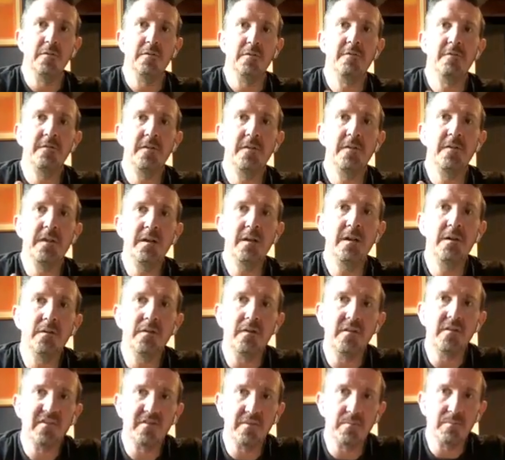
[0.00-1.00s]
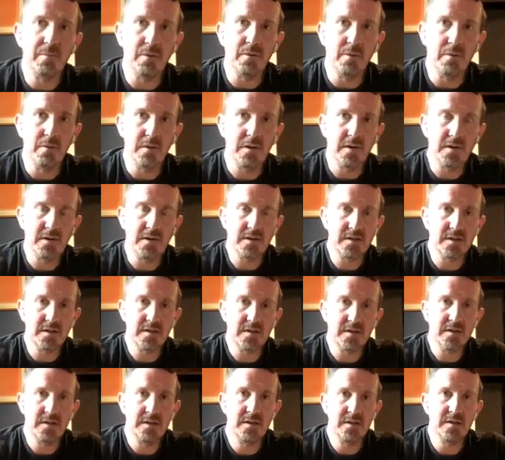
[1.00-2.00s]
So feel the support
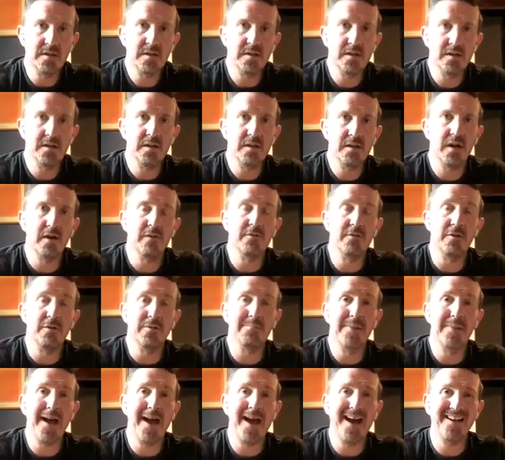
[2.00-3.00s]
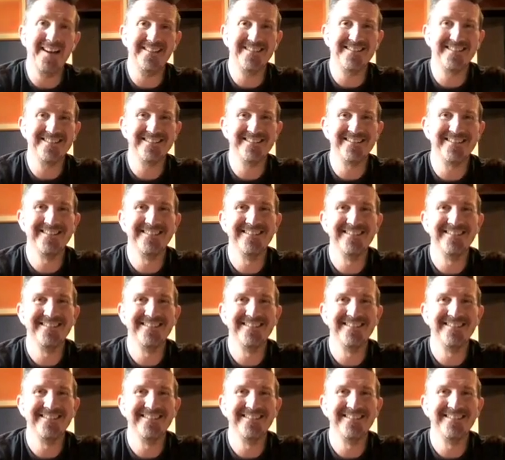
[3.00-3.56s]
of your mat,